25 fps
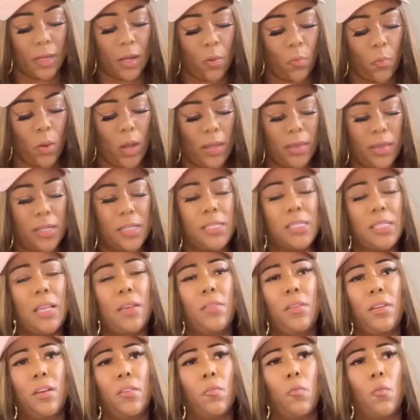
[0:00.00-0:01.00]
Why the
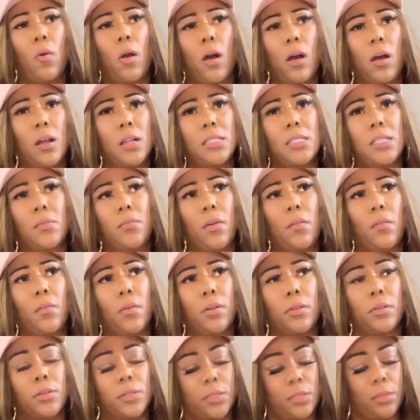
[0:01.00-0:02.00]
Seven of Wands in
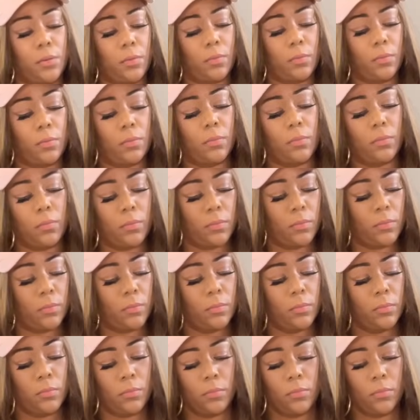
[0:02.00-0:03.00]
reverse?
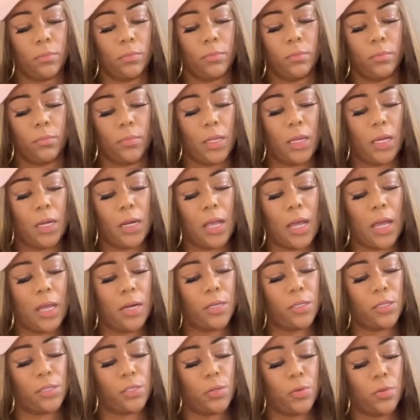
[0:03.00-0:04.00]
The
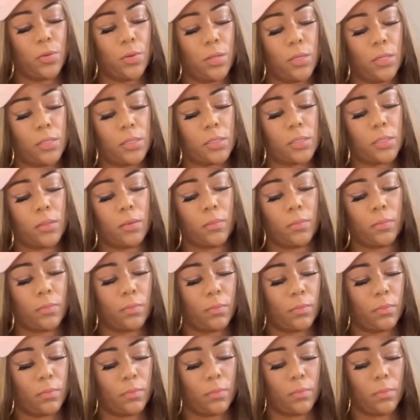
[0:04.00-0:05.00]
Nine of Swords.
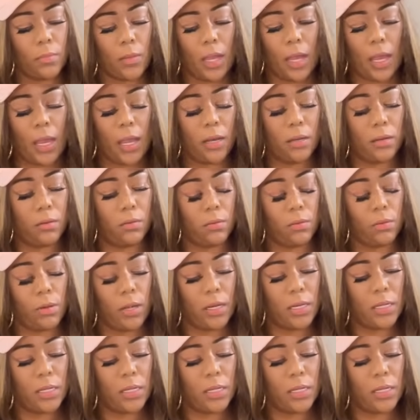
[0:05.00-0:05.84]
Eight, okay,